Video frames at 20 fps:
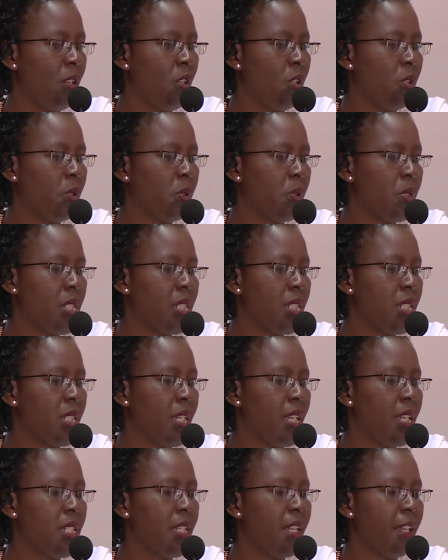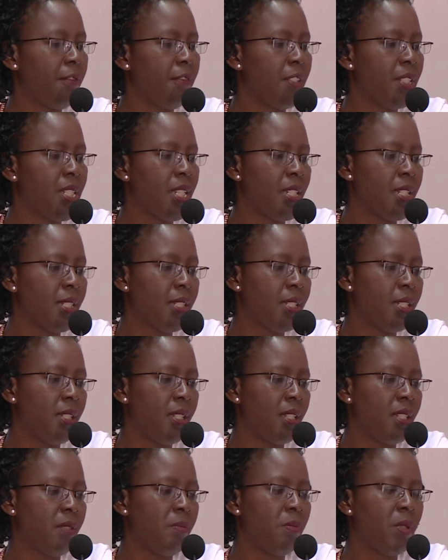Routine HIV testing
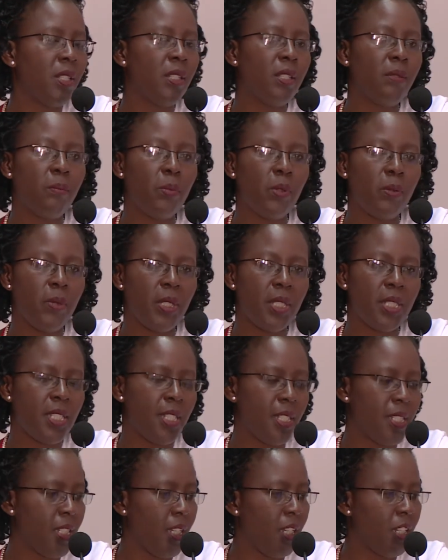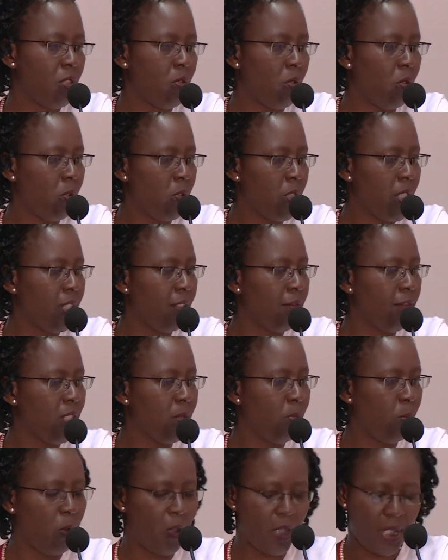is being implemented at all service
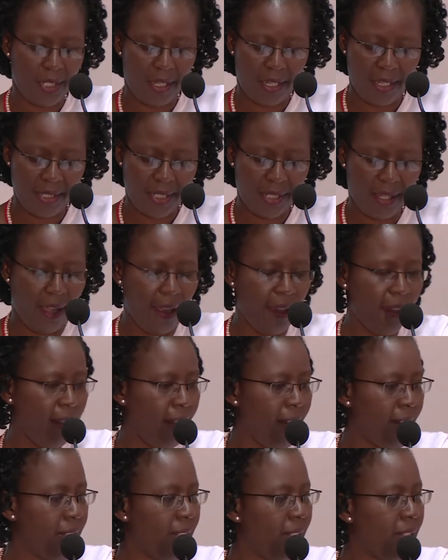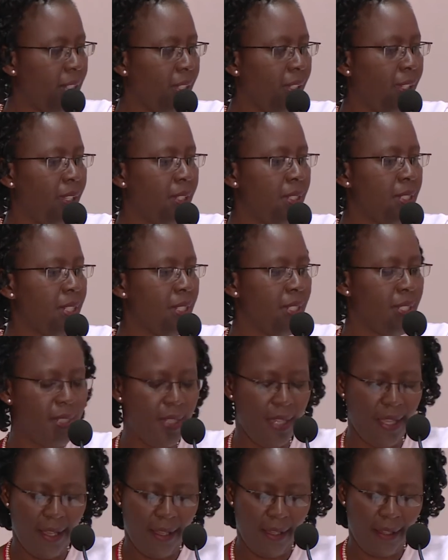points, as I had indicated,
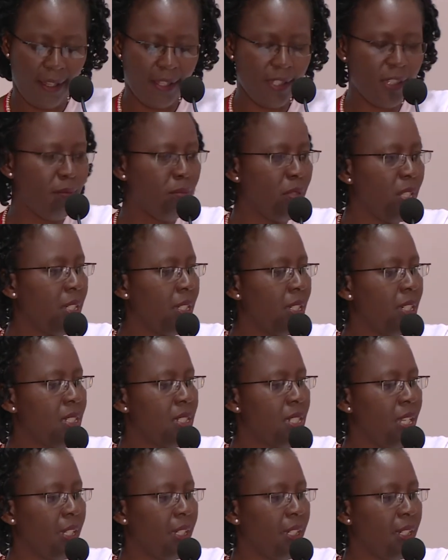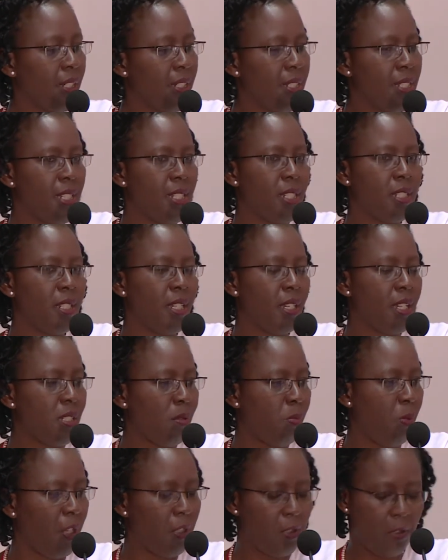is being integrated as
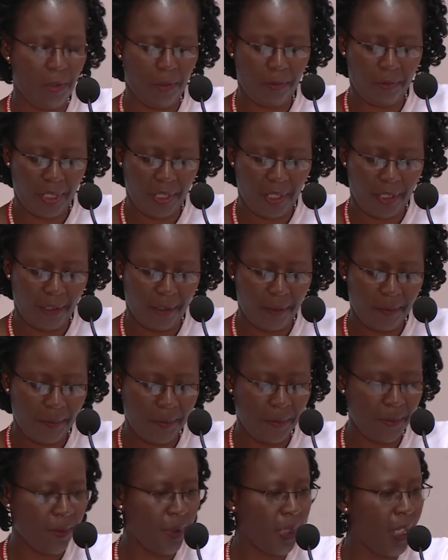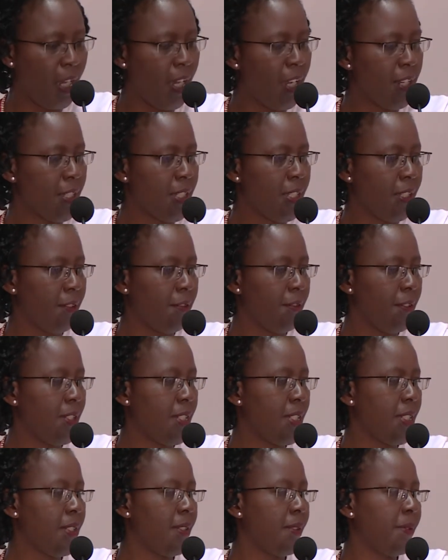part of the health
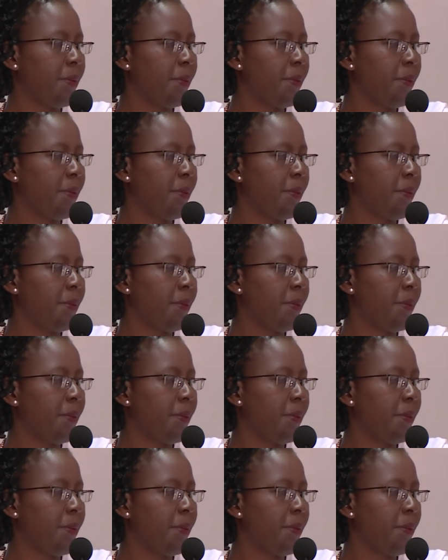service.